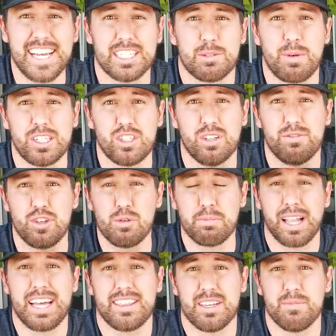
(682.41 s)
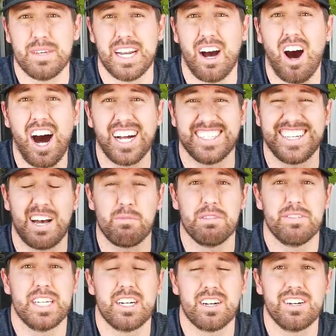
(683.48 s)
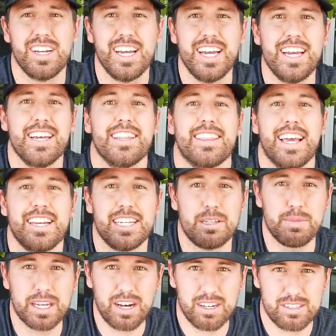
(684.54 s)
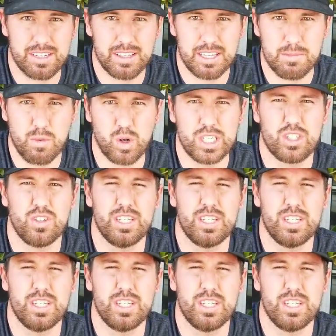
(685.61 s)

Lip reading: especially if you plant them in a hot time of year, they need to be constantly moist.